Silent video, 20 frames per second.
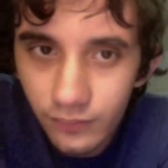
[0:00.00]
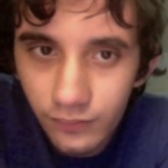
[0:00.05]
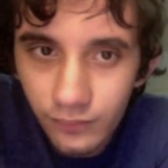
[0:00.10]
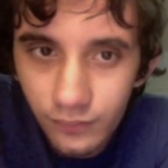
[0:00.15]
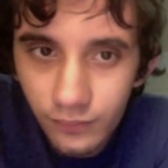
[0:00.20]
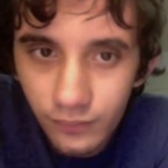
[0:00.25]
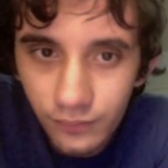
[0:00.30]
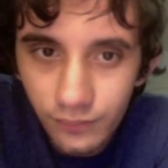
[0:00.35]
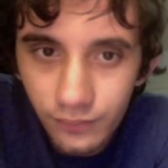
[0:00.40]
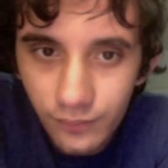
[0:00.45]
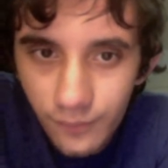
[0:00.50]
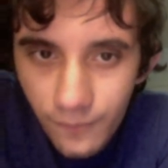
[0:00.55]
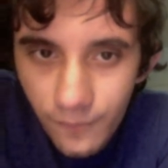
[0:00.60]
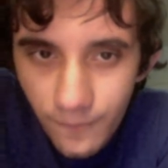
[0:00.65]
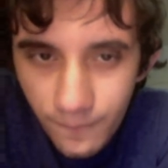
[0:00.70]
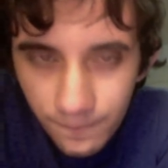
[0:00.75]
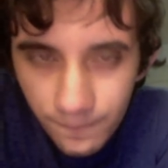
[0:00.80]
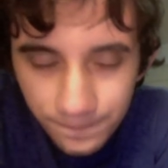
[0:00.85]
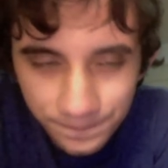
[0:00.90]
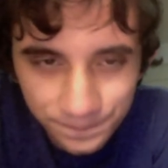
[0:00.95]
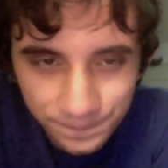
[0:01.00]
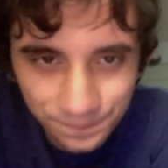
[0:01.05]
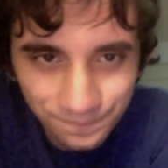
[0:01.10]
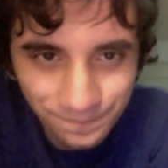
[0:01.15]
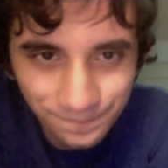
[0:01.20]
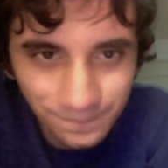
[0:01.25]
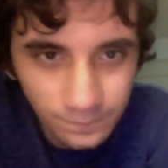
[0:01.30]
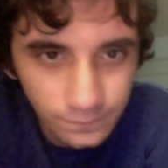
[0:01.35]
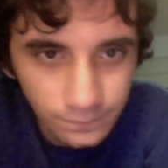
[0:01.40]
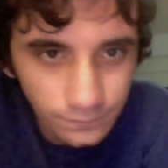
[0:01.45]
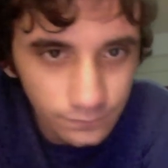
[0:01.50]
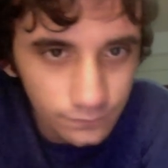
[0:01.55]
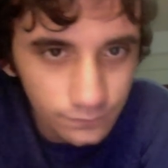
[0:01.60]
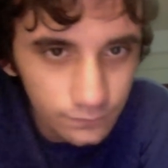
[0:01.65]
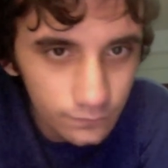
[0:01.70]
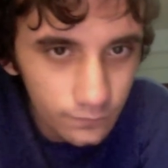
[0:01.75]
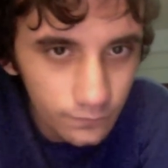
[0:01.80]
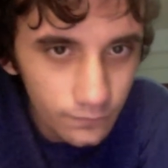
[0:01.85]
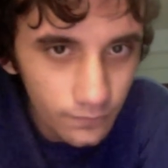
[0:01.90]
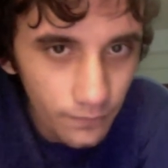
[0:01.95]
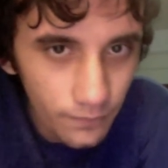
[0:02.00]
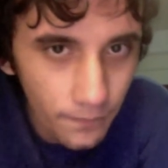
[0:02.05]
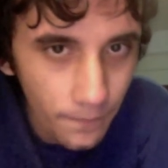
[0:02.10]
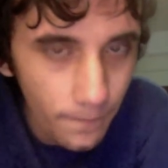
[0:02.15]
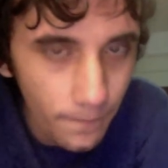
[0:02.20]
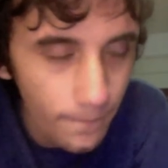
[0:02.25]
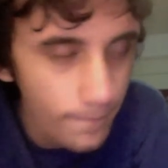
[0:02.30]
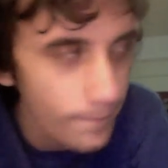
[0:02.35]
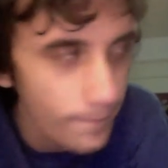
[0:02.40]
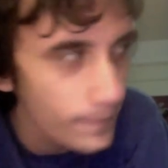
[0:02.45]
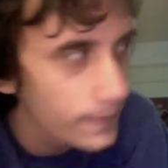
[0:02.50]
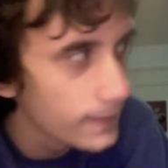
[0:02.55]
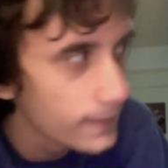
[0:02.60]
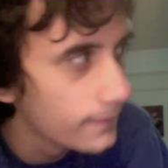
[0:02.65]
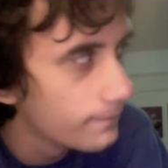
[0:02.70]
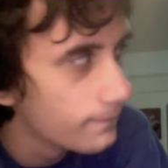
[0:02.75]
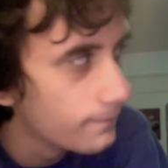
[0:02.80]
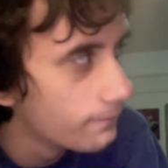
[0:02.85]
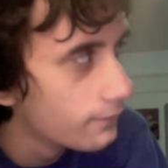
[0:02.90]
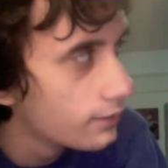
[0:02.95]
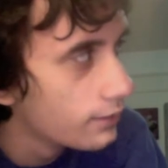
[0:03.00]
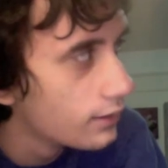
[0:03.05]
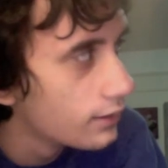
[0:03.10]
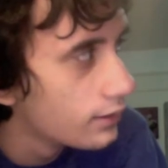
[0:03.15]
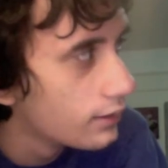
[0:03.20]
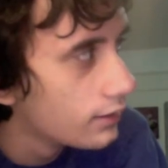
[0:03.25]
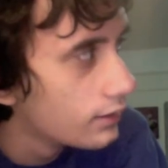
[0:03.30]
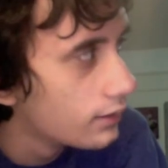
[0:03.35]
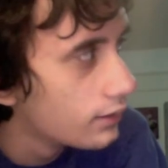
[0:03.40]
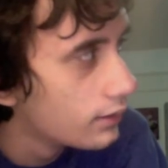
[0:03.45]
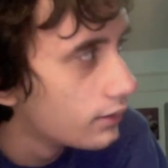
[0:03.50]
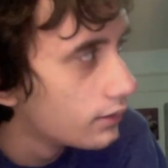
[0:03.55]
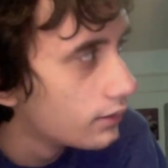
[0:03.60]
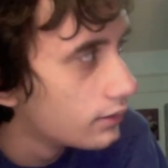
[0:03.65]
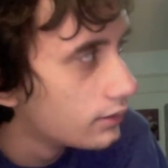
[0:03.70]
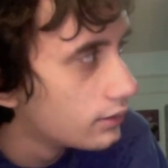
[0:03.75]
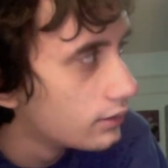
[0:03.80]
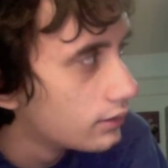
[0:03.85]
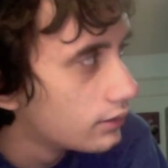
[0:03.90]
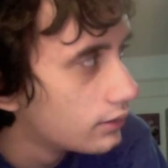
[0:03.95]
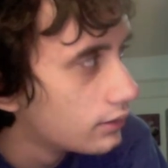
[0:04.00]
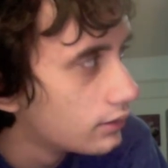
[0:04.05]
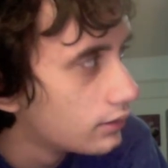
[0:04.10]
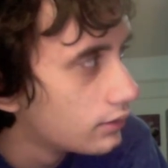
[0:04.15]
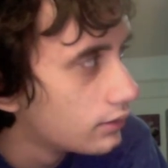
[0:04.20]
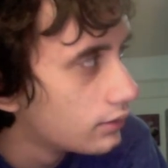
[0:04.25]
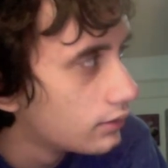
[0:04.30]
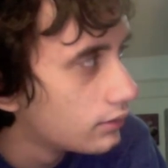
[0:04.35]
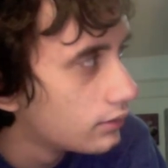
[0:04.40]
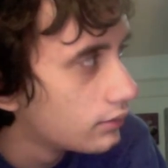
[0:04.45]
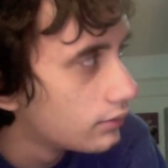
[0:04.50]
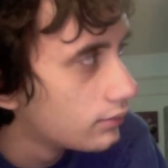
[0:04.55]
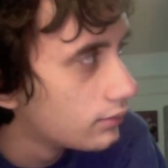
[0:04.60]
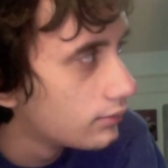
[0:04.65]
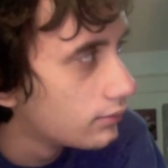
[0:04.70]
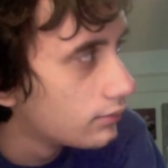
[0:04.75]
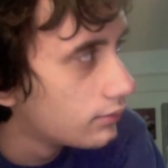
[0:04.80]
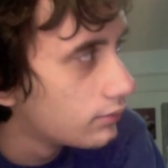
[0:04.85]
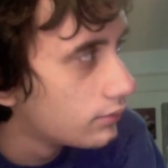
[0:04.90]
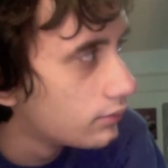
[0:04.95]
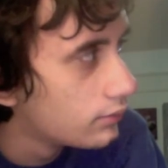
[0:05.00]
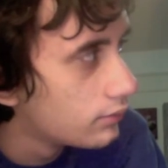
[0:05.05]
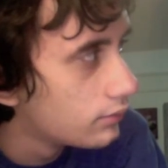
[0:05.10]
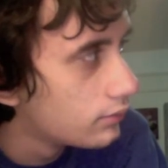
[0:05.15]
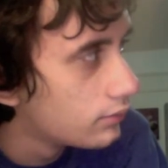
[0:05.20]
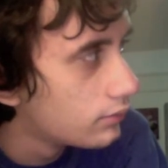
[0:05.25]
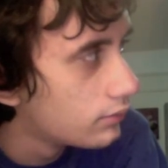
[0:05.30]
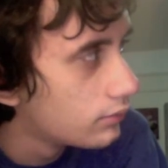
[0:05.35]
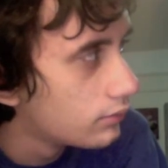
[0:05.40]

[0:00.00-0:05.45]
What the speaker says: Nothing is said.